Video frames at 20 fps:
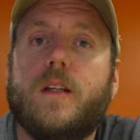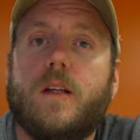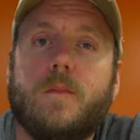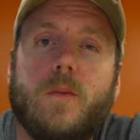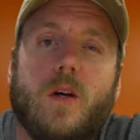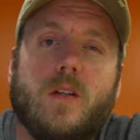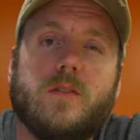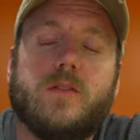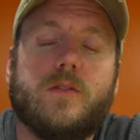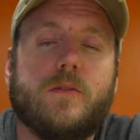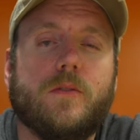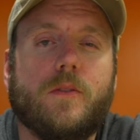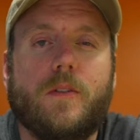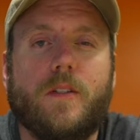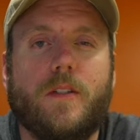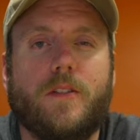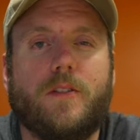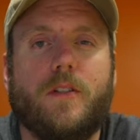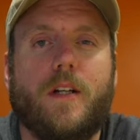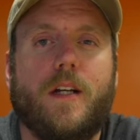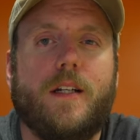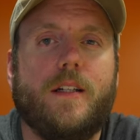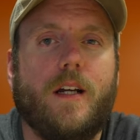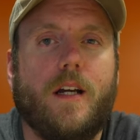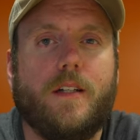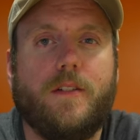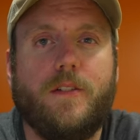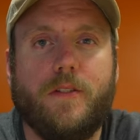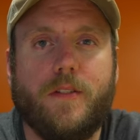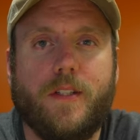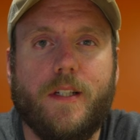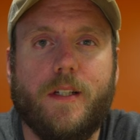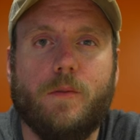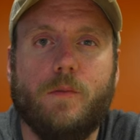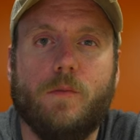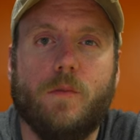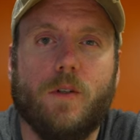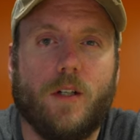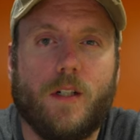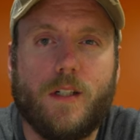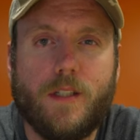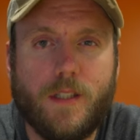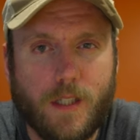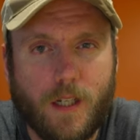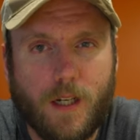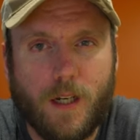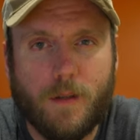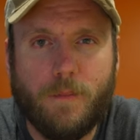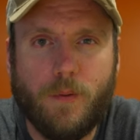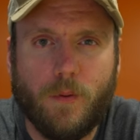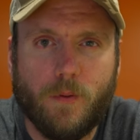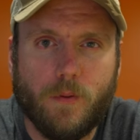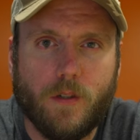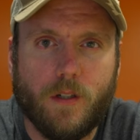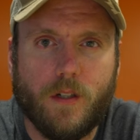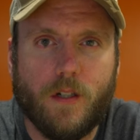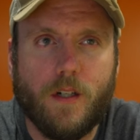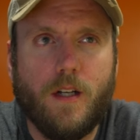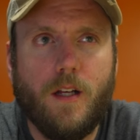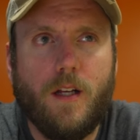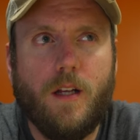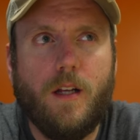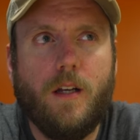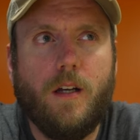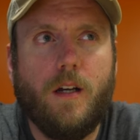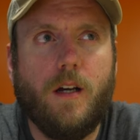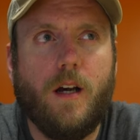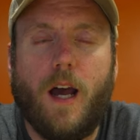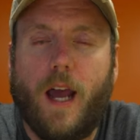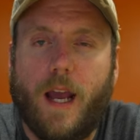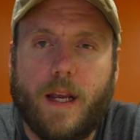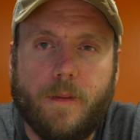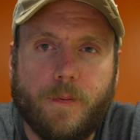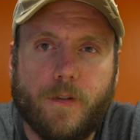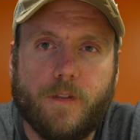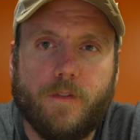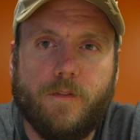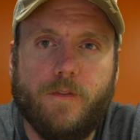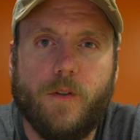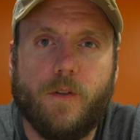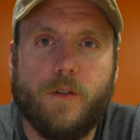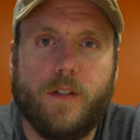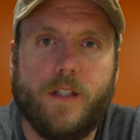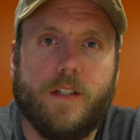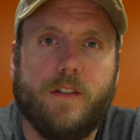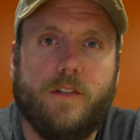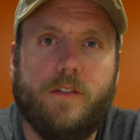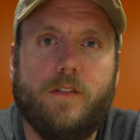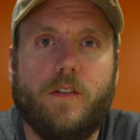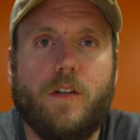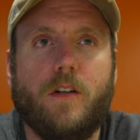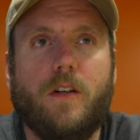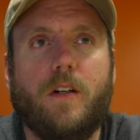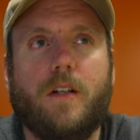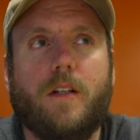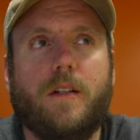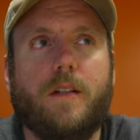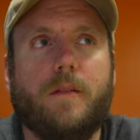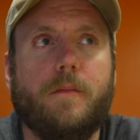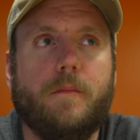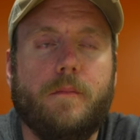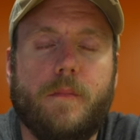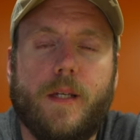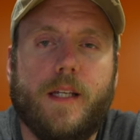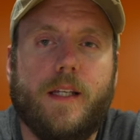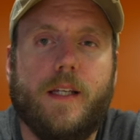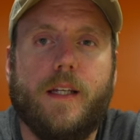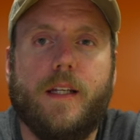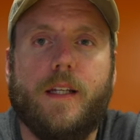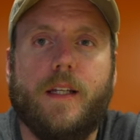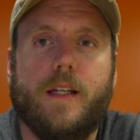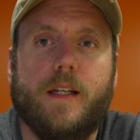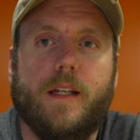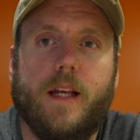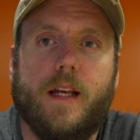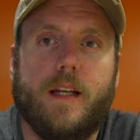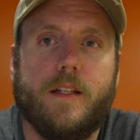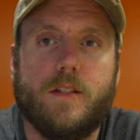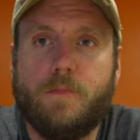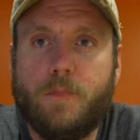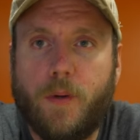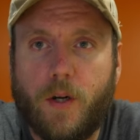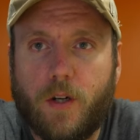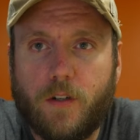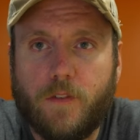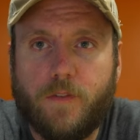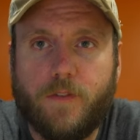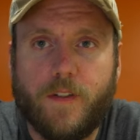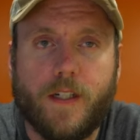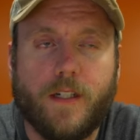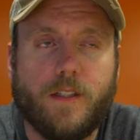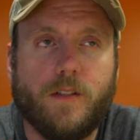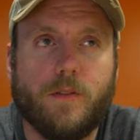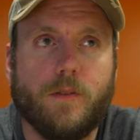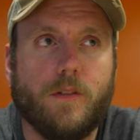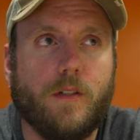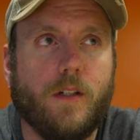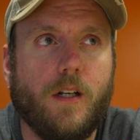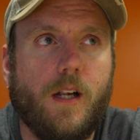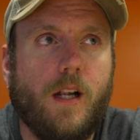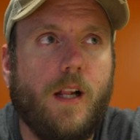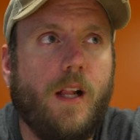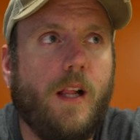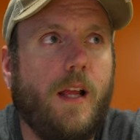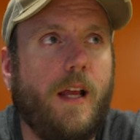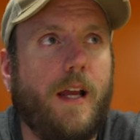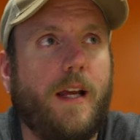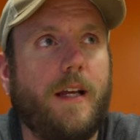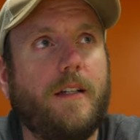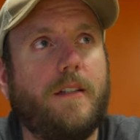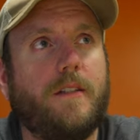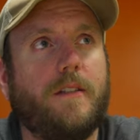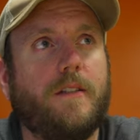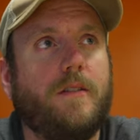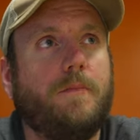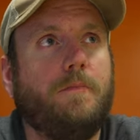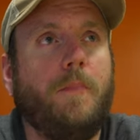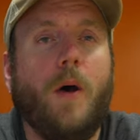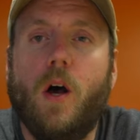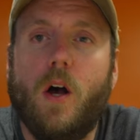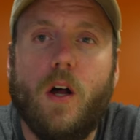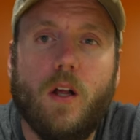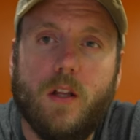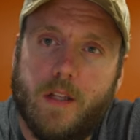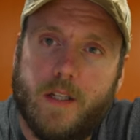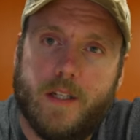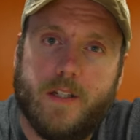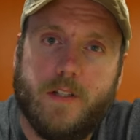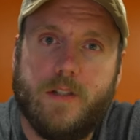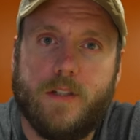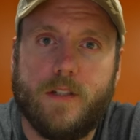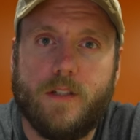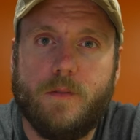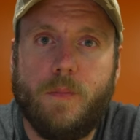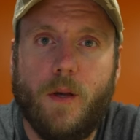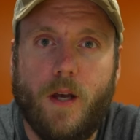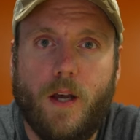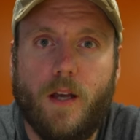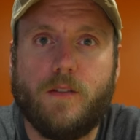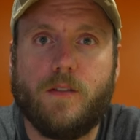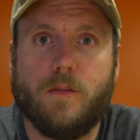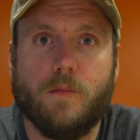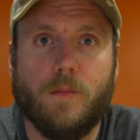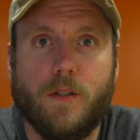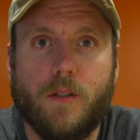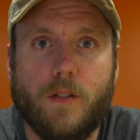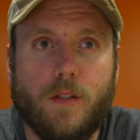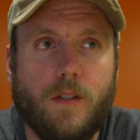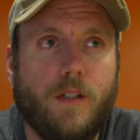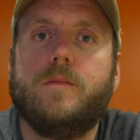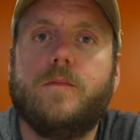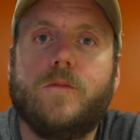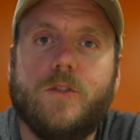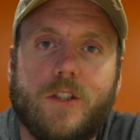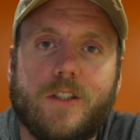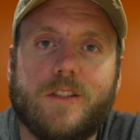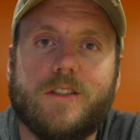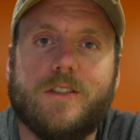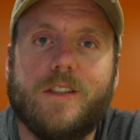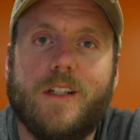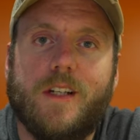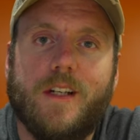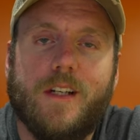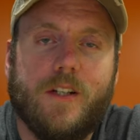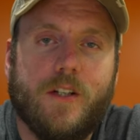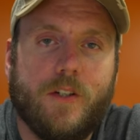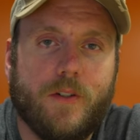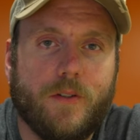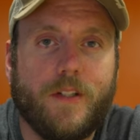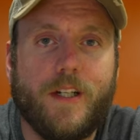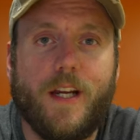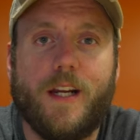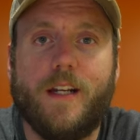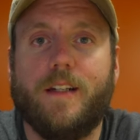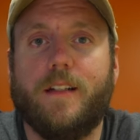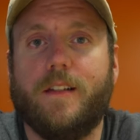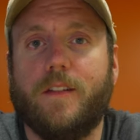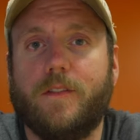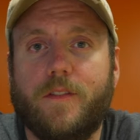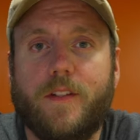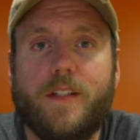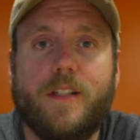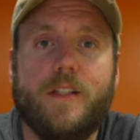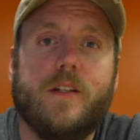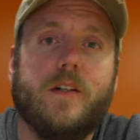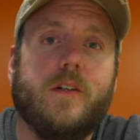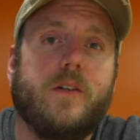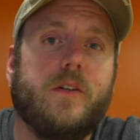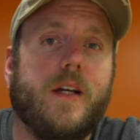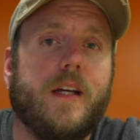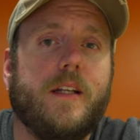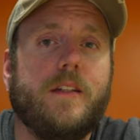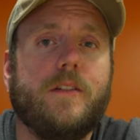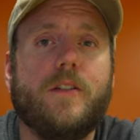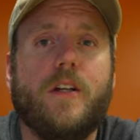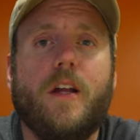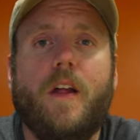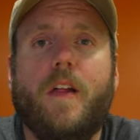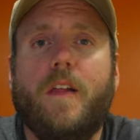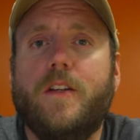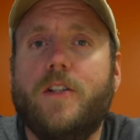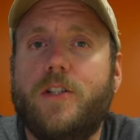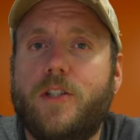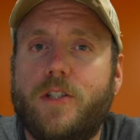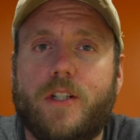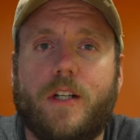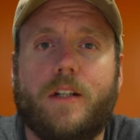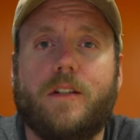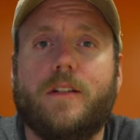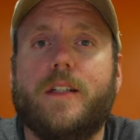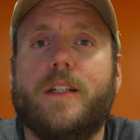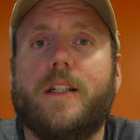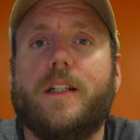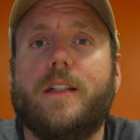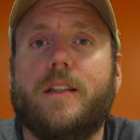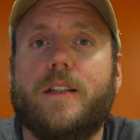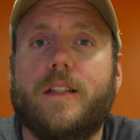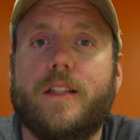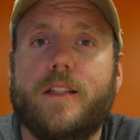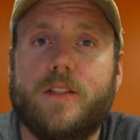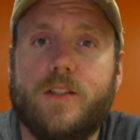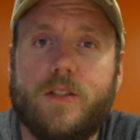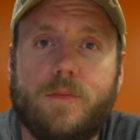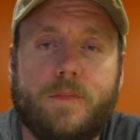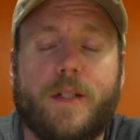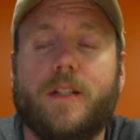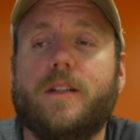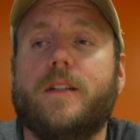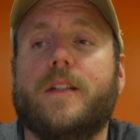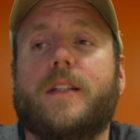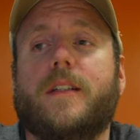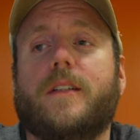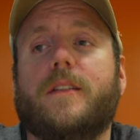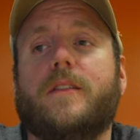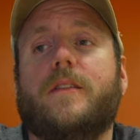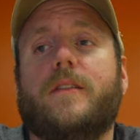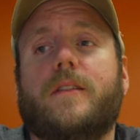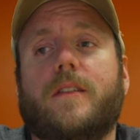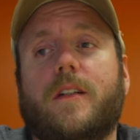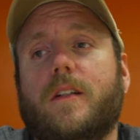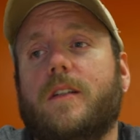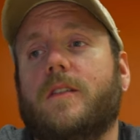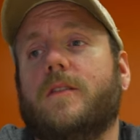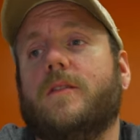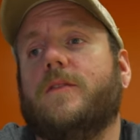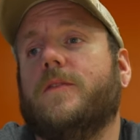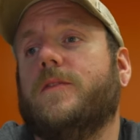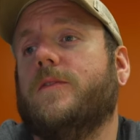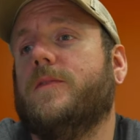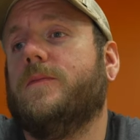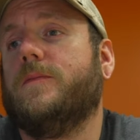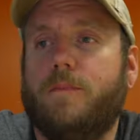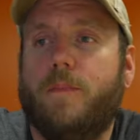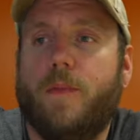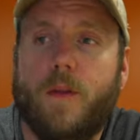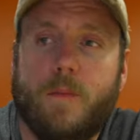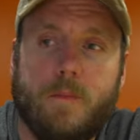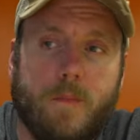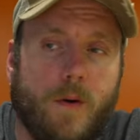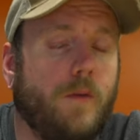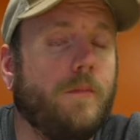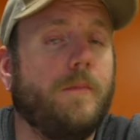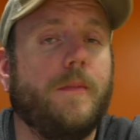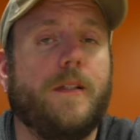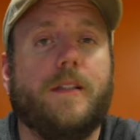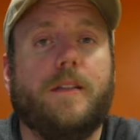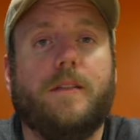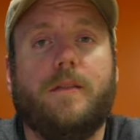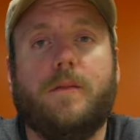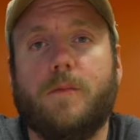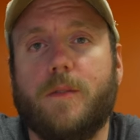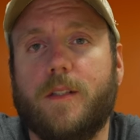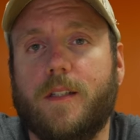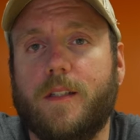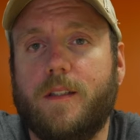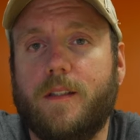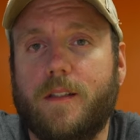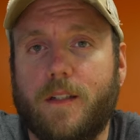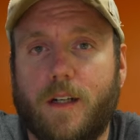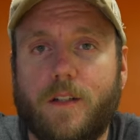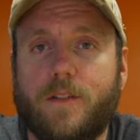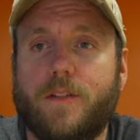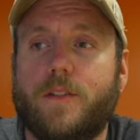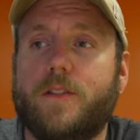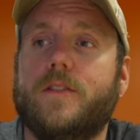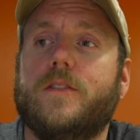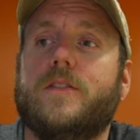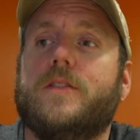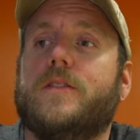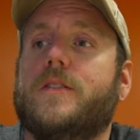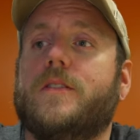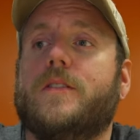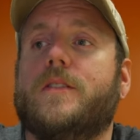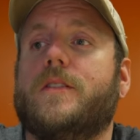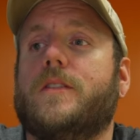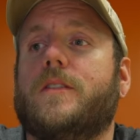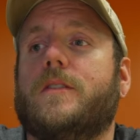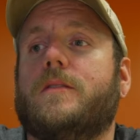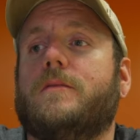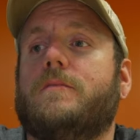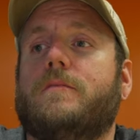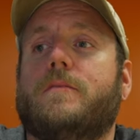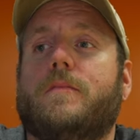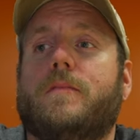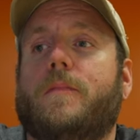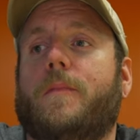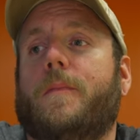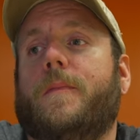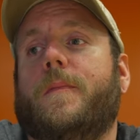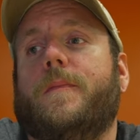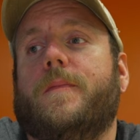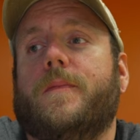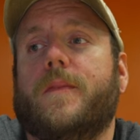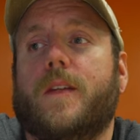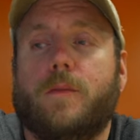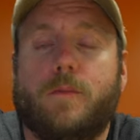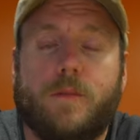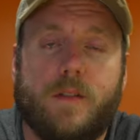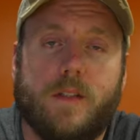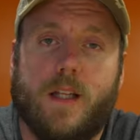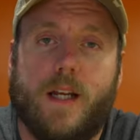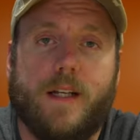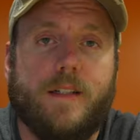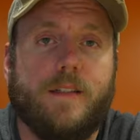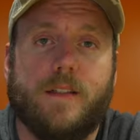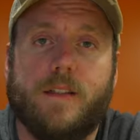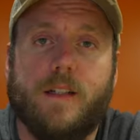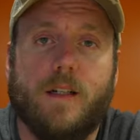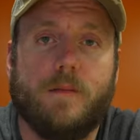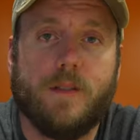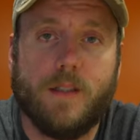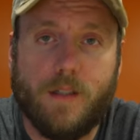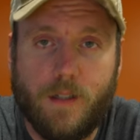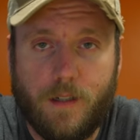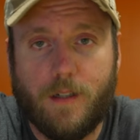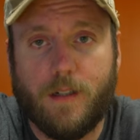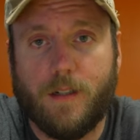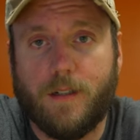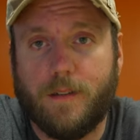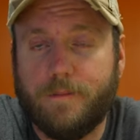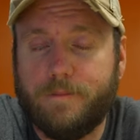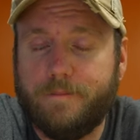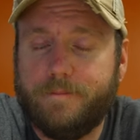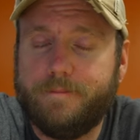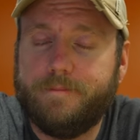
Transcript: I'm also going to try not to get worked up or hyper-focus on making it as perfect or as polished as possible. Just creating the video and sharing the experience of the moment with others that would like to come along.